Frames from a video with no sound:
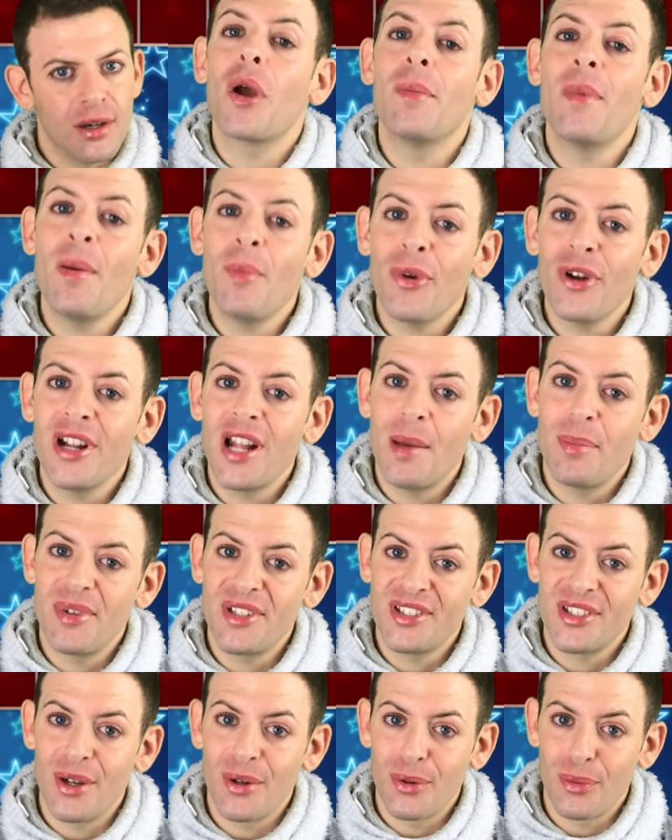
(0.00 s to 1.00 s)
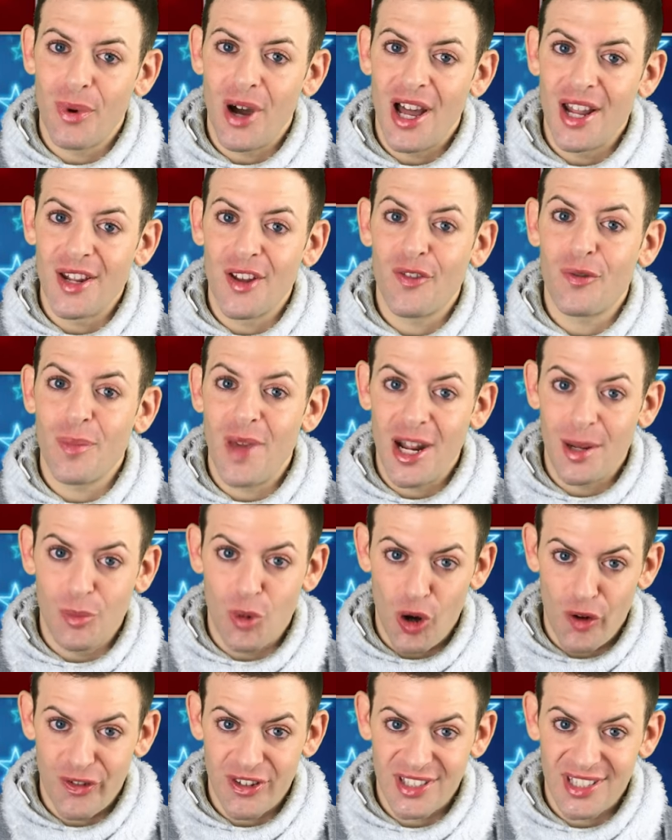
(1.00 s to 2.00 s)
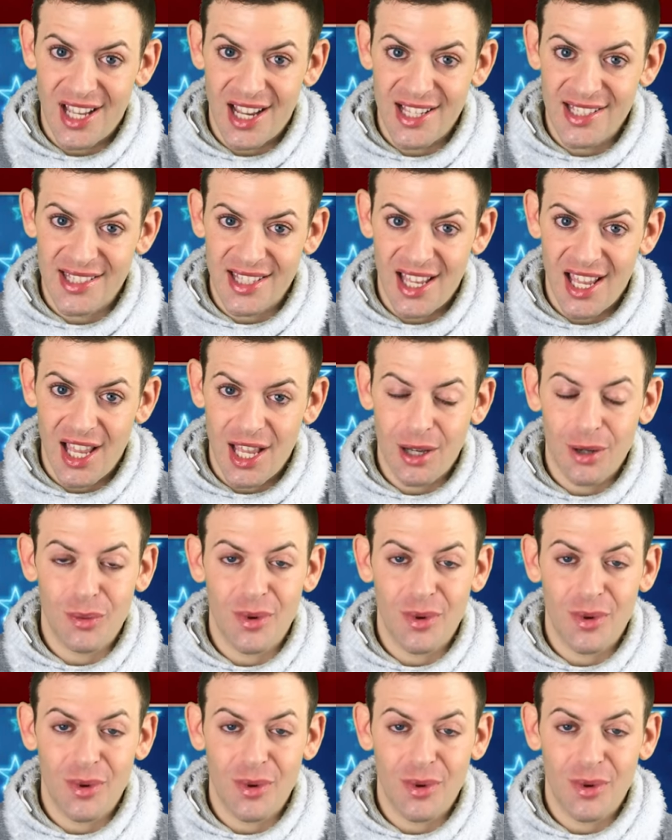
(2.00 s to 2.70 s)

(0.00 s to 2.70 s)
Remember in episode 1 of Metamorphosizing